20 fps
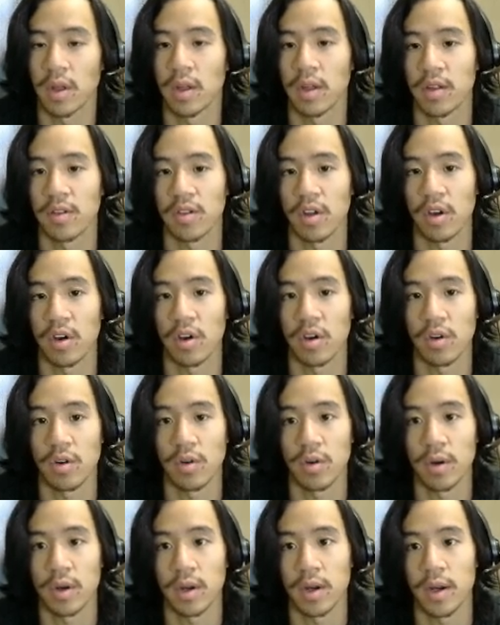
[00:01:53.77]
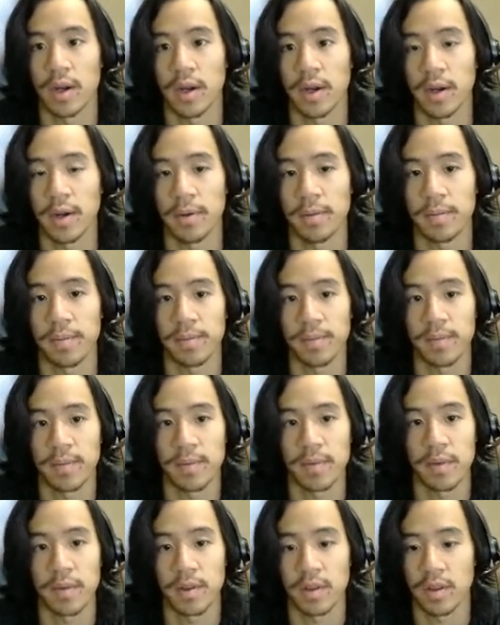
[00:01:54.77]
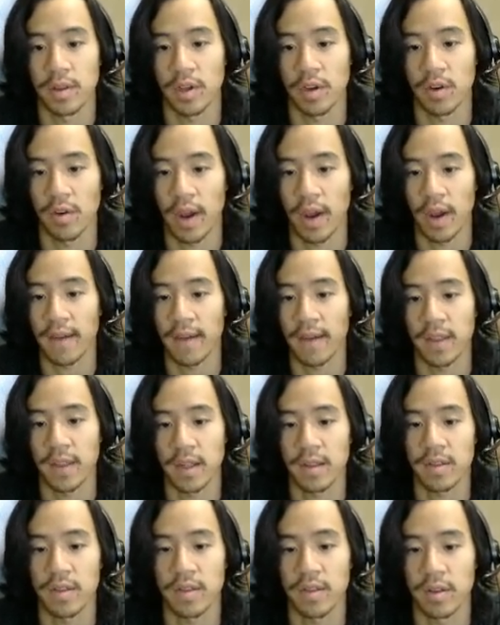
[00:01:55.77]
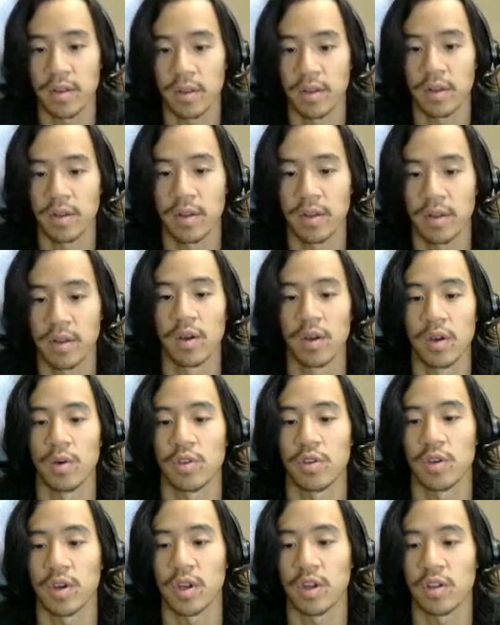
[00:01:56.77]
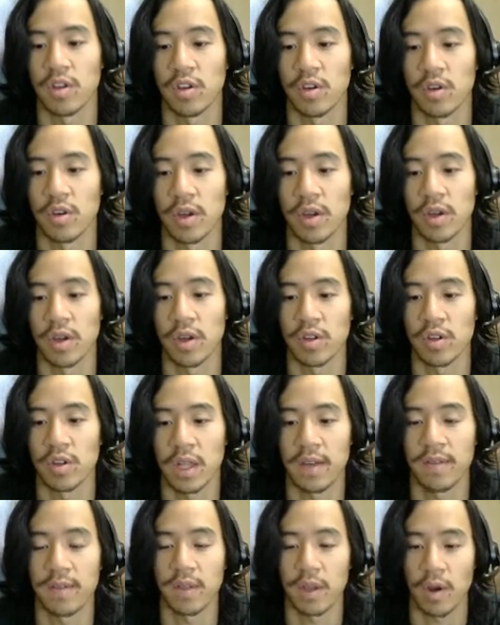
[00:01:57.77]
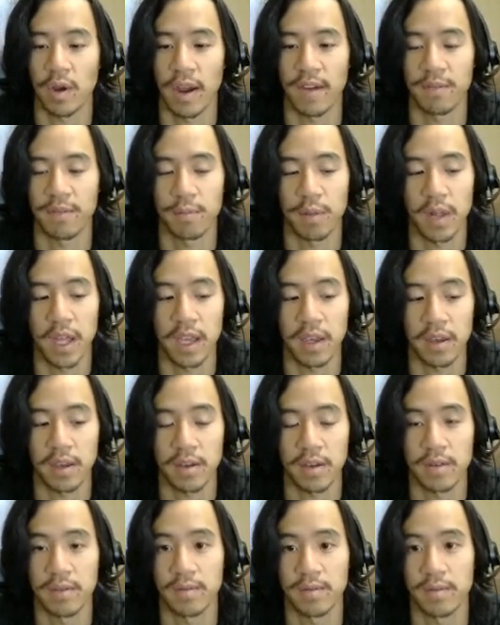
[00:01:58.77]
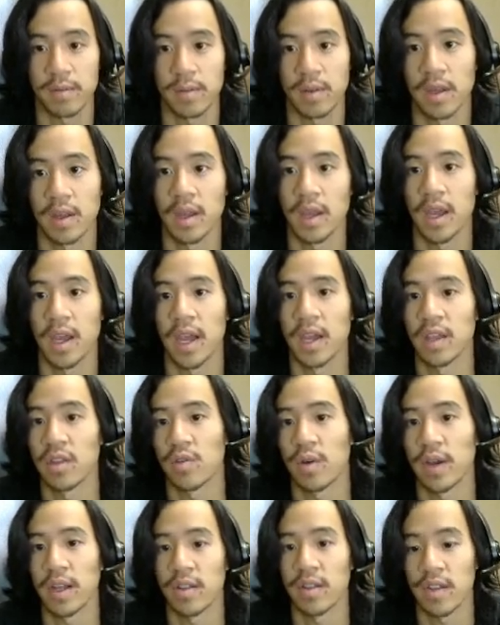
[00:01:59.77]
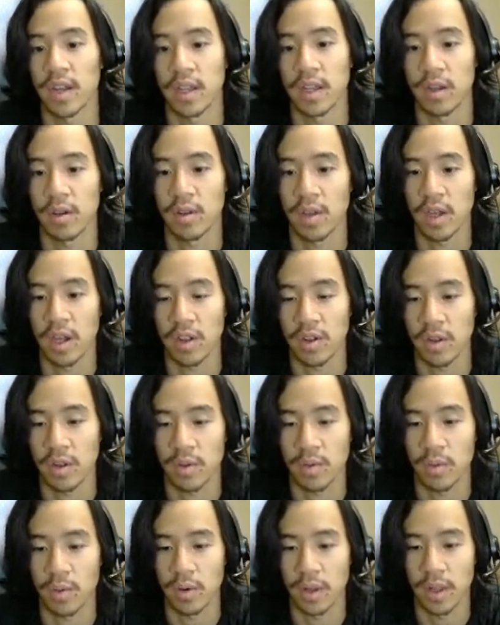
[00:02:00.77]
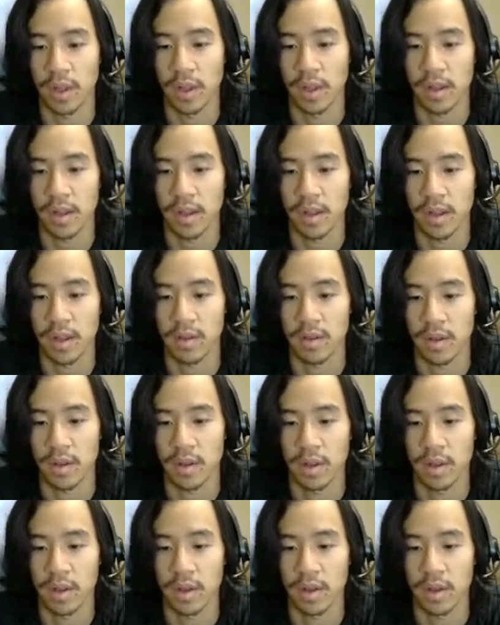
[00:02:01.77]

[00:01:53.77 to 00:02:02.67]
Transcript: So to graph this, what you're going to do is just leave the graph blank. And to write in set notation, well, this is